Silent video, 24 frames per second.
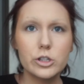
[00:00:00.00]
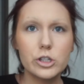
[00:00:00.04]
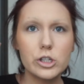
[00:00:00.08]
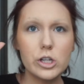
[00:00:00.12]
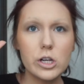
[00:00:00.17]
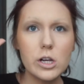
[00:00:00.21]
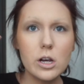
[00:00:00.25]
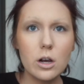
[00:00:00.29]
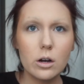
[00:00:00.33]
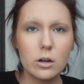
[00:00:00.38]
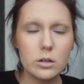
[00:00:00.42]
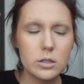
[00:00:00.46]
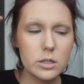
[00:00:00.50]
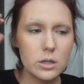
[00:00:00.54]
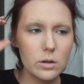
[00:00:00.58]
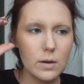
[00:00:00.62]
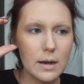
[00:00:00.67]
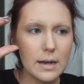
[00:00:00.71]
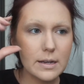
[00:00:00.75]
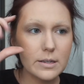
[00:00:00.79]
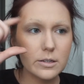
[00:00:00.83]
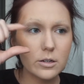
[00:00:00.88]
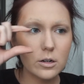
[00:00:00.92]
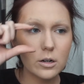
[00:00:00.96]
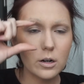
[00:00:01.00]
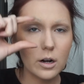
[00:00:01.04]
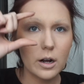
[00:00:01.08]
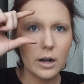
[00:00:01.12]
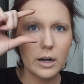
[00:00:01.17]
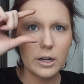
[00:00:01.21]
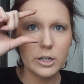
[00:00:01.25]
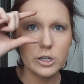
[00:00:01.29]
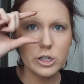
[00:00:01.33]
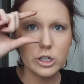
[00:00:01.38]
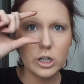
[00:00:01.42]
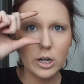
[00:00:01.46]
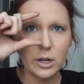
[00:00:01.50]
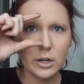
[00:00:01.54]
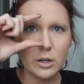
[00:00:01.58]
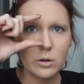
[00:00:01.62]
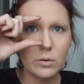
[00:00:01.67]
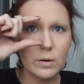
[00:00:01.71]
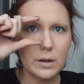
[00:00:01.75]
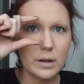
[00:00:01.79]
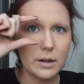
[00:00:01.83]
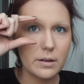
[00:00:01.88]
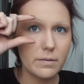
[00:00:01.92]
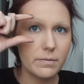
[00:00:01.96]
She also has her
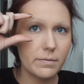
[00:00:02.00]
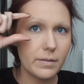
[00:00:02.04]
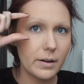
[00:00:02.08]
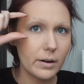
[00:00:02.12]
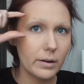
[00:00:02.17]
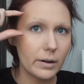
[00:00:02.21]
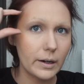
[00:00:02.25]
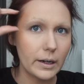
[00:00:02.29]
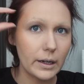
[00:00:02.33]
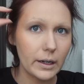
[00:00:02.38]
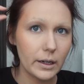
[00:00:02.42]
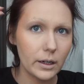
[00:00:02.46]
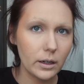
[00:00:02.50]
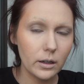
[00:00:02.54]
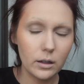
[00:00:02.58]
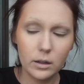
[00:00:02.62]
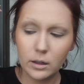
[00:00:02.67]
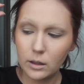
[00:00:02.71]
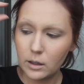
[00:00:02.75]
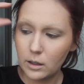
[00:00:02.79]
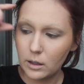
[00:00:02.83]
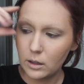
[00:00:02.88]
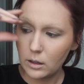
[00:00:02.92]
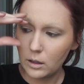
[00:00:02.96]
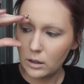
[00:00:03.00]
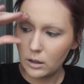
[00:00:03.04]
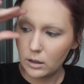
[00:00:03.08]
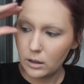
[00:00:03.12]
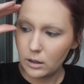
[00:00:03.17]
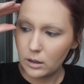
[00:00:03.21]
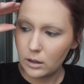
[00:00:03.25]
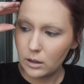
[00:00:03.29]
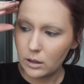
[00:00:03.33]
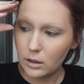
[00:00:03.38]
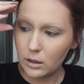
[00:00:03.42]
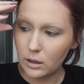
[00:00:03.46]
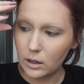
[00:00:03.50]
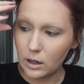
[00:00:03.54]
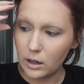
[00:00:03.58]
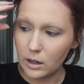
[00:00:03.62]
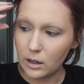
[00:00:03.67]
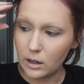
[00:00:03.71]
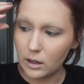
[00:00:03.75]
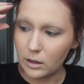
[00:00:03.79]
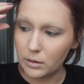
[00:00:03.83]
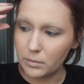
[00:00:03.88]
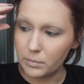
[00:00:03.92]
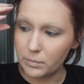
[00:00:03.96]
eyeshadow in a very,
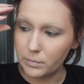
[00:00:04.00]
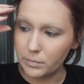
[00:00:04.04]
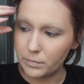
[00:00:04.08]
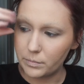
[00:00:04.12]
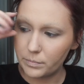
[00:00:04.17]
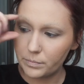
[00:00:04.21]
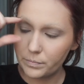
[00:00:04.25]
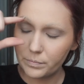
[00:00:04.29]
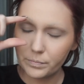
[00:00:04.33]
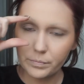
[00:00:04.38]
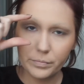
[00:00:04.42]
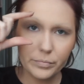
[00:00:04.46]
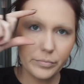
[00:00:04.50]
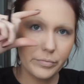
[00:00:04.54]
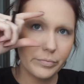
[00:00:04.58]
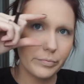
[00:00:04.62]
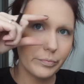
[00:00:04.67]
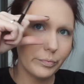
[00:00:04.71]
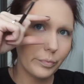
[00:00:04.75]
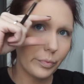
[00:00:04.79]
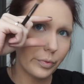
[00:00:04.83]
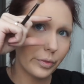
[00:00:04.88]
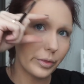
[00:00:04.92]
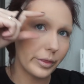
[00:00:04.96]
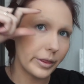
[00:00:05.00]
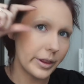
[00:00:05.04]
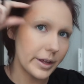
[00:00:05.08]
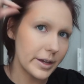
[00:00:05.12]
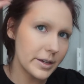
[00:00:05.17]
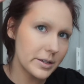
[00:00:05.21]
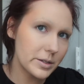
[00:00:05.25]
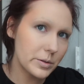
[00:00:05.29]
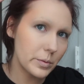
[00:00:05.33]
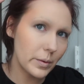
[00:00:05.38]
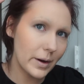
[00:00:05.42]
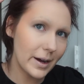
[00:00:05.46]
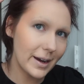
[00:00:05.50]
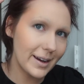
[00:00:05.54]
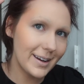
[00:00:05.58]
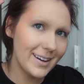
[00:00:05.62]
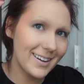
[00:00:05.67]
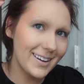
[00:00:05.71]
um, this way.